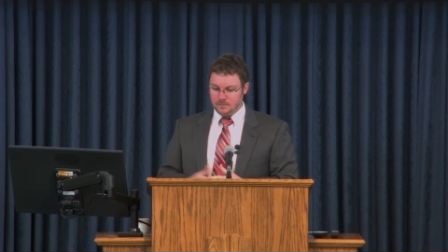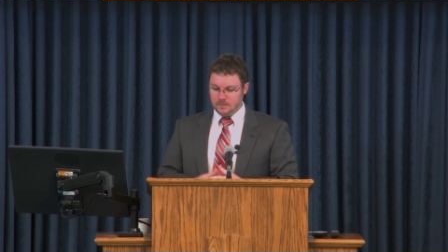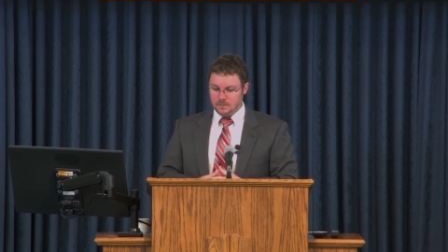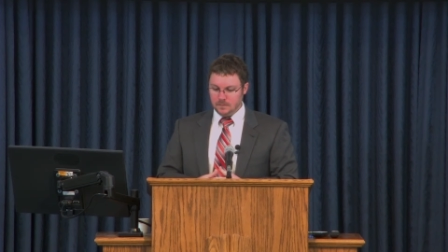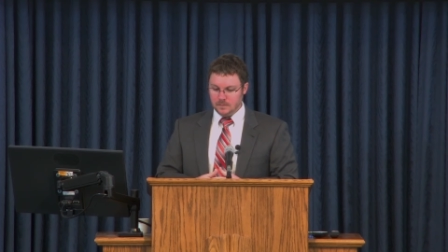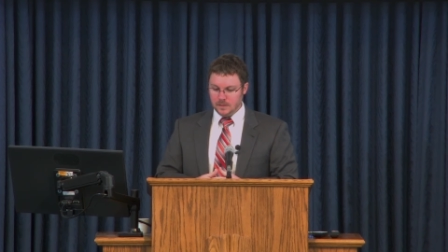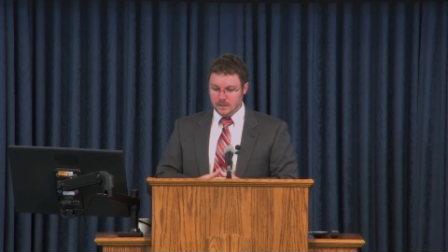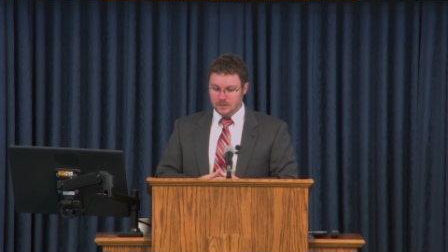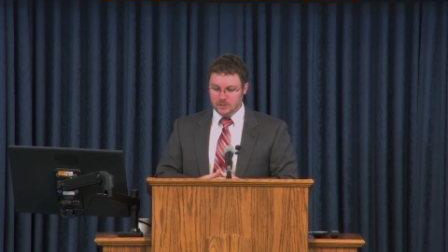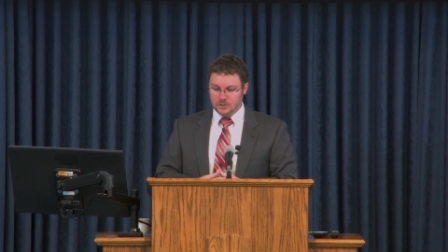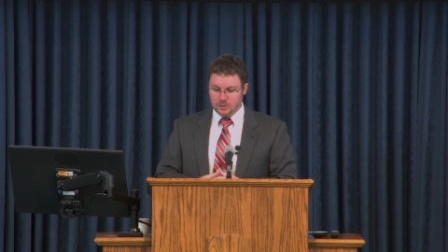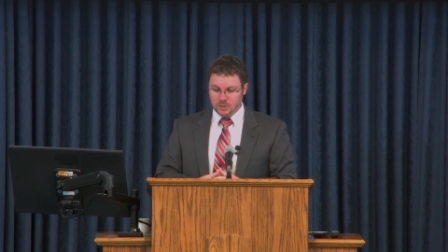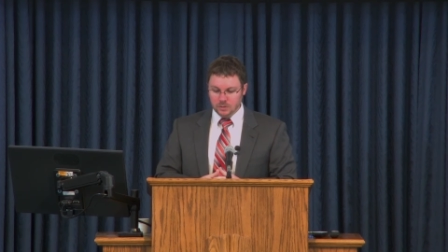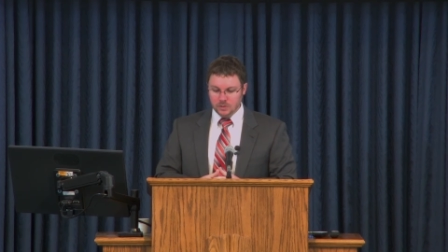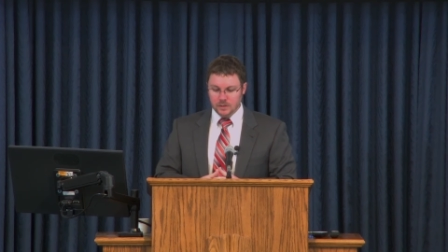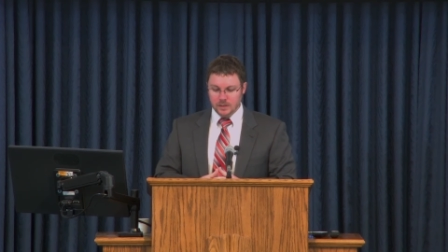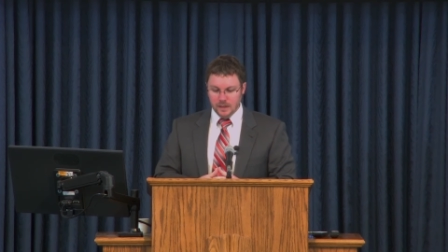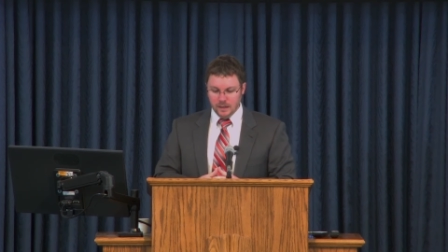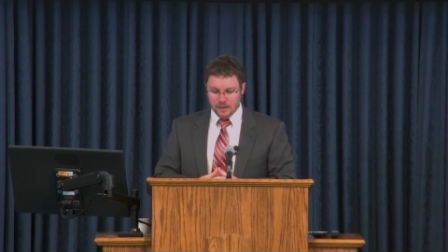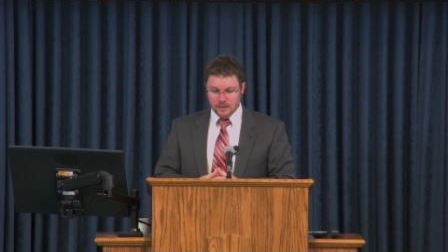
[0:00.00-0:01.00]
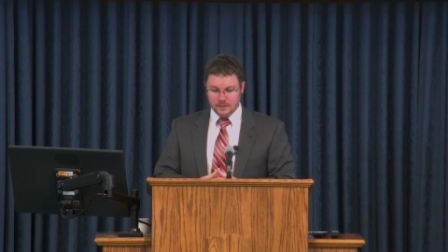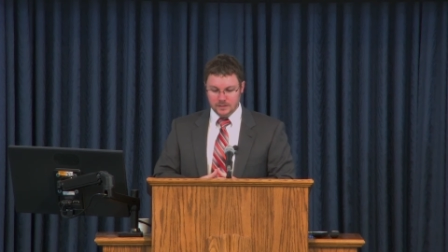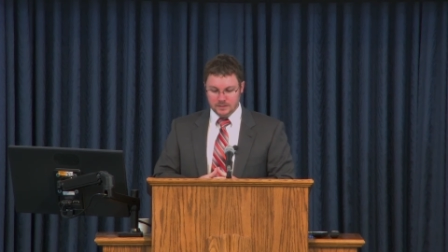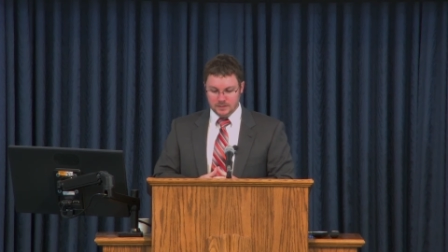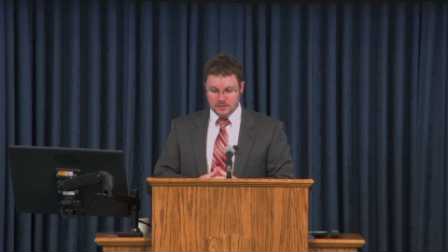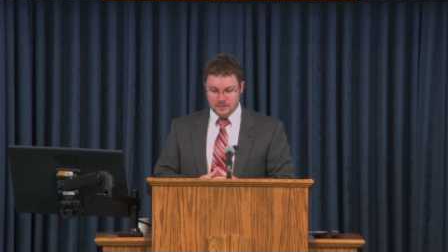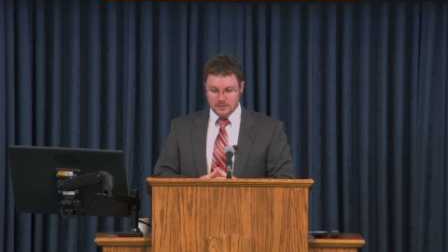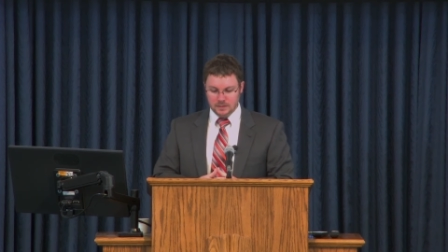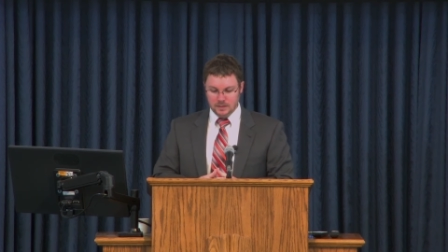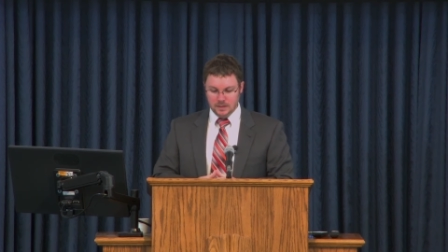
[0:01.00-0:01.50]
So
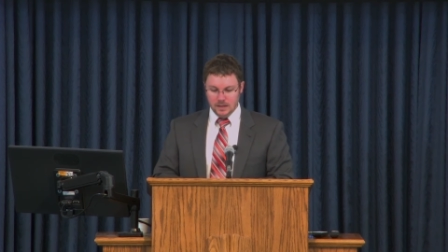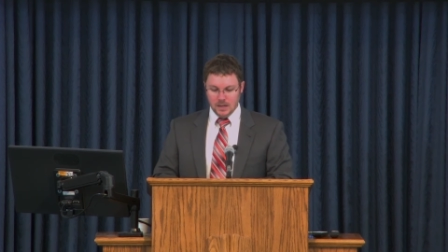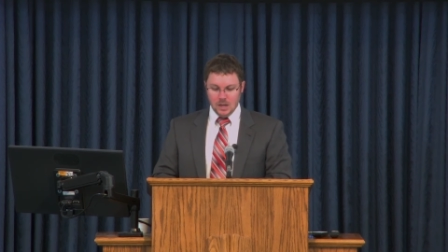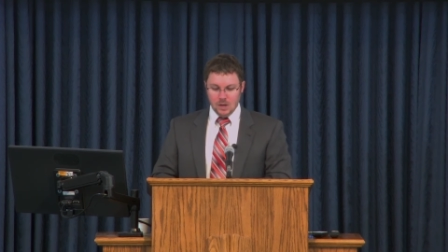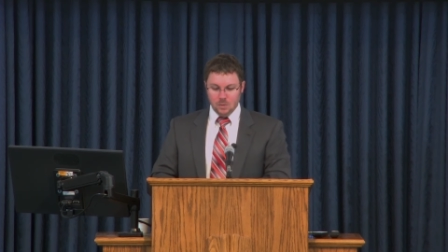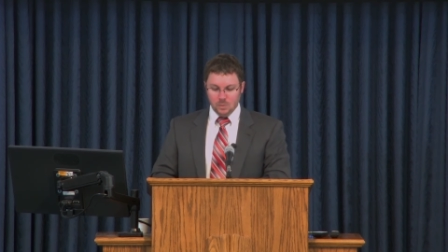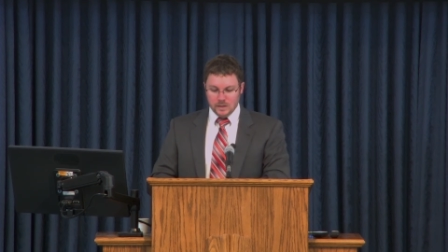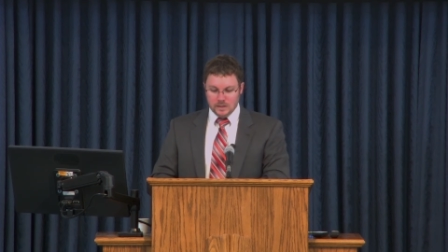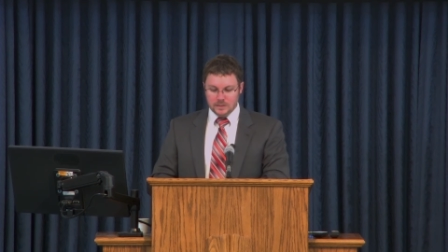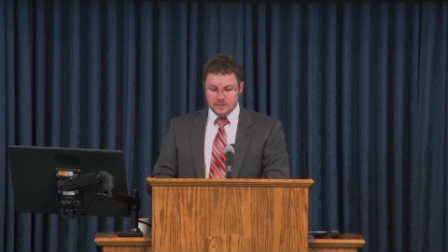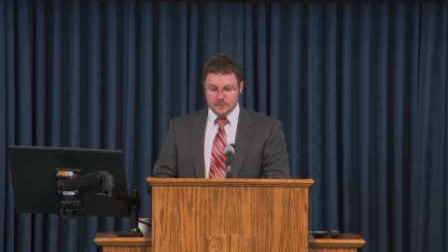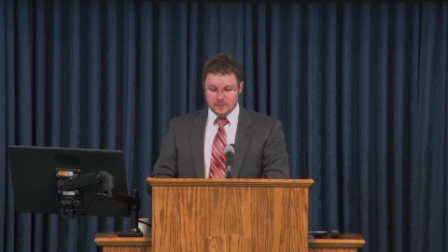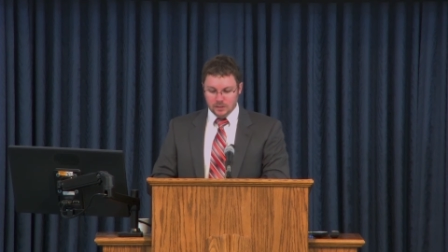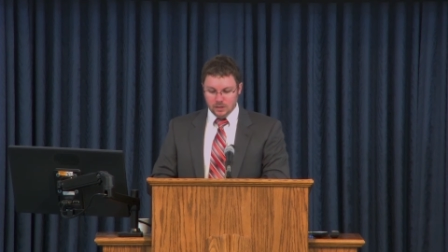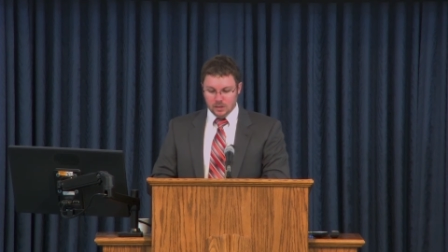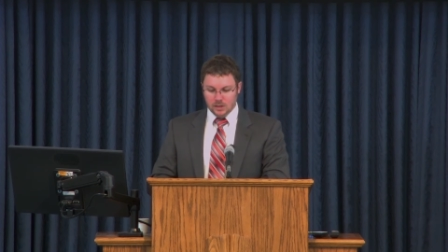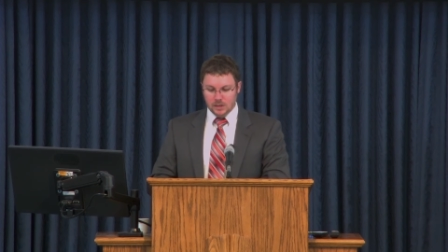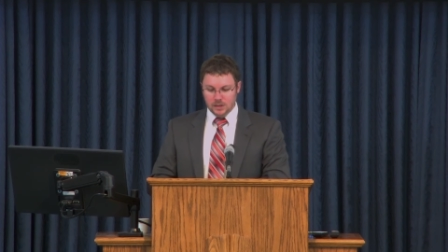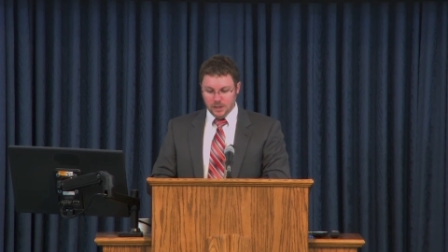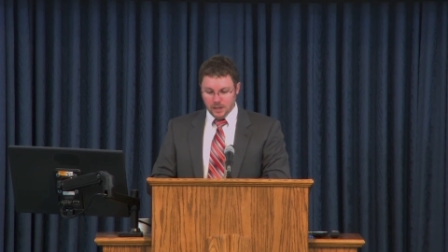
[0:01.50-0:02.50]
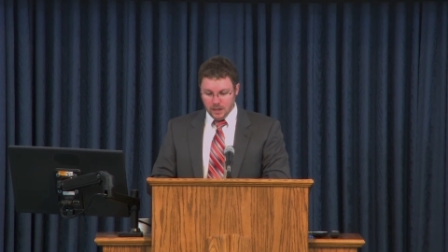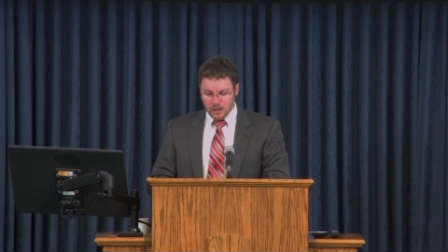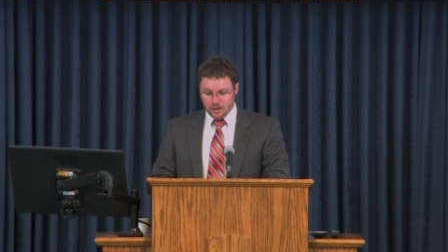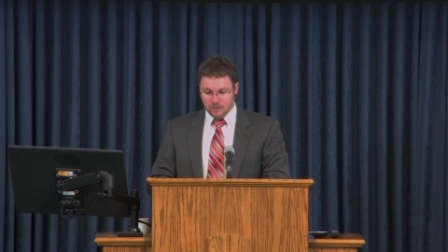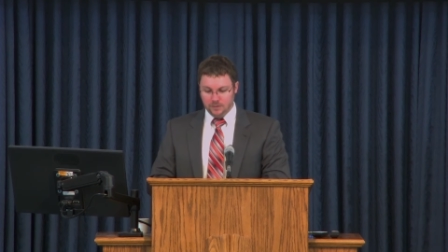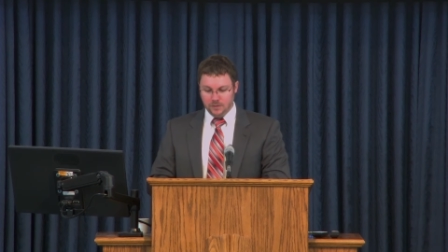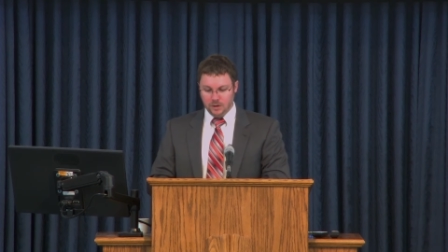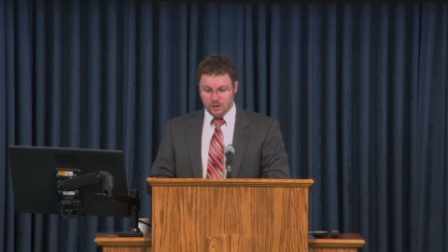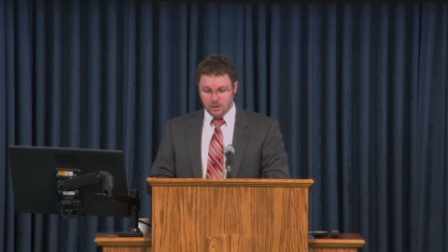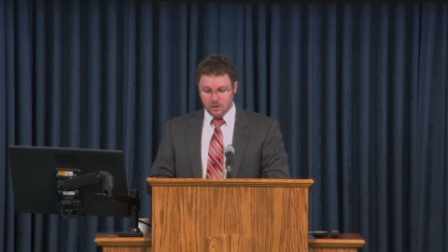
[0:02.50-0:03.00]
yes, we still love
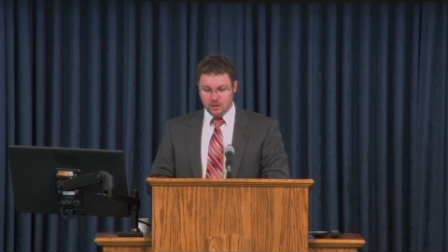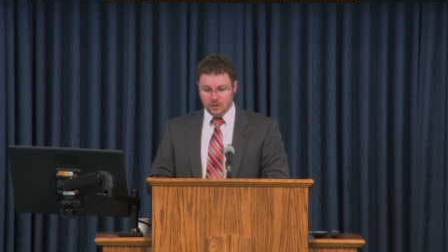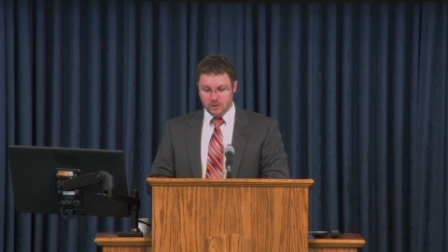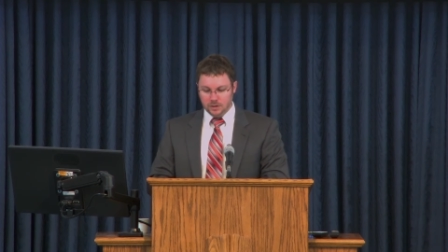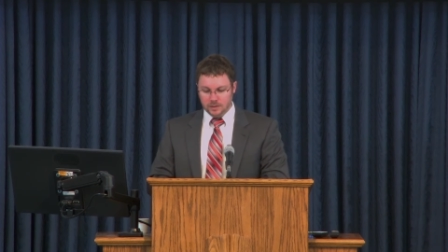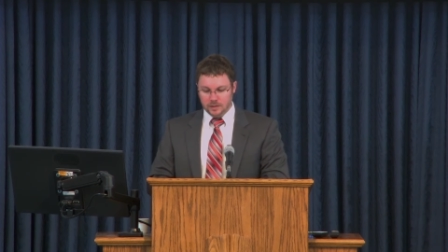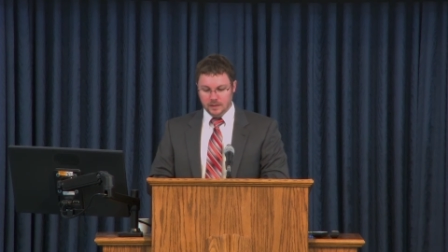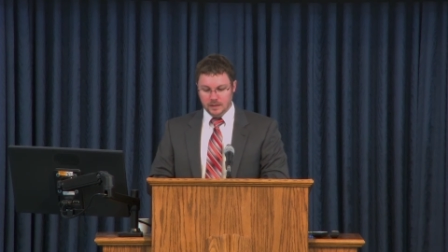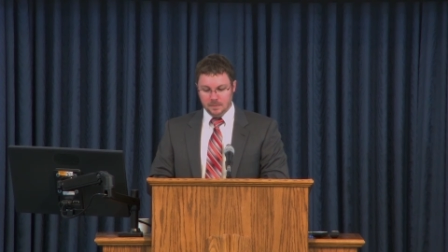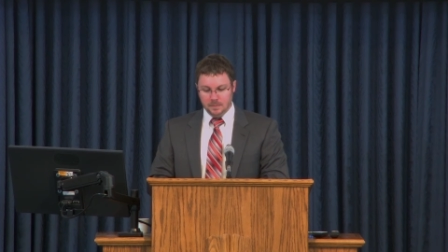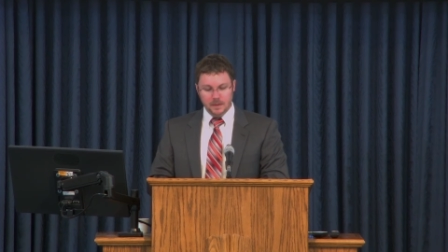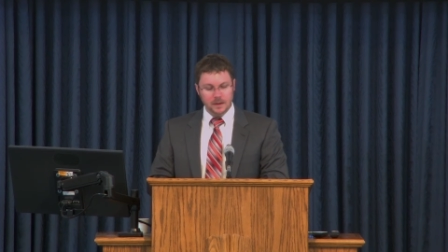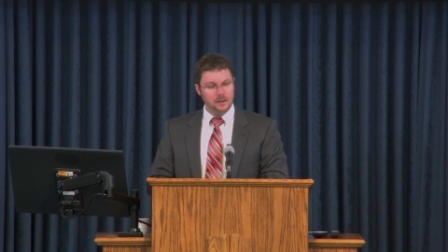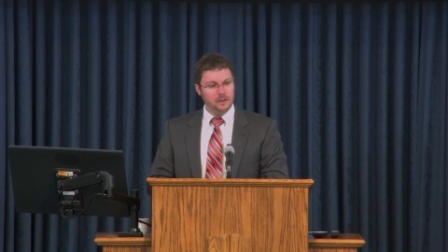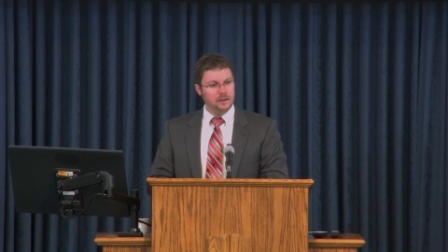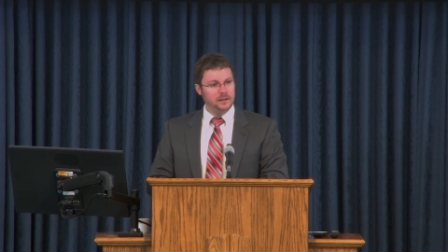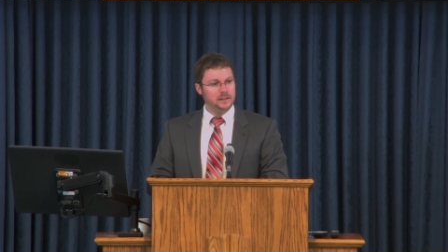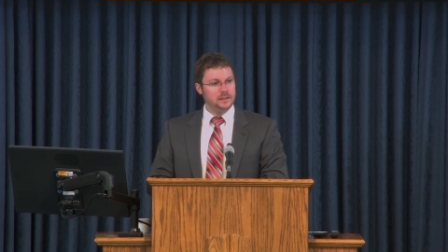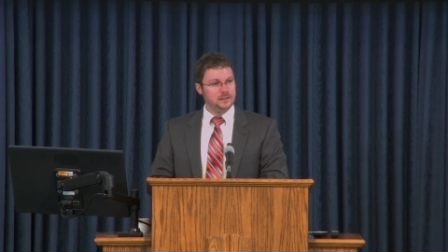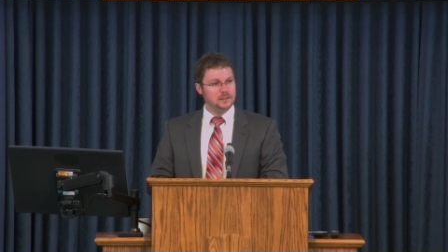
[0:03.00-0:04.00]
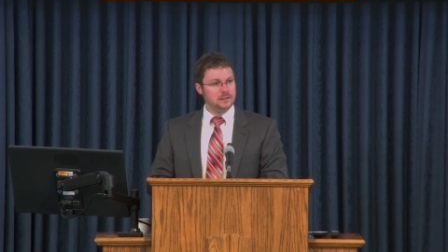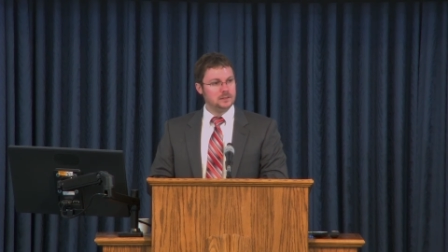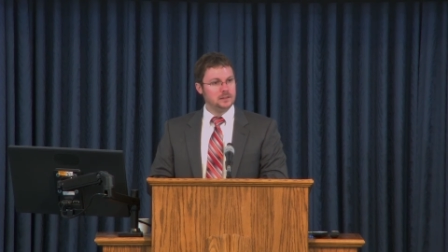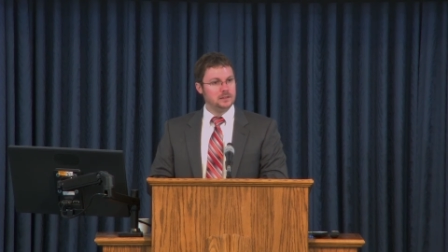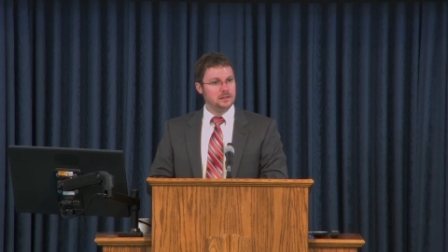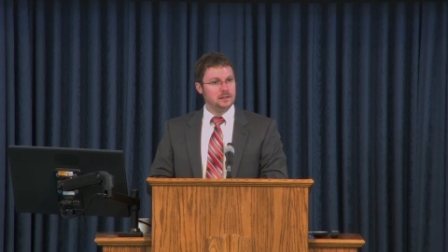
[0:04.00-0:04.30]
our earthly parents.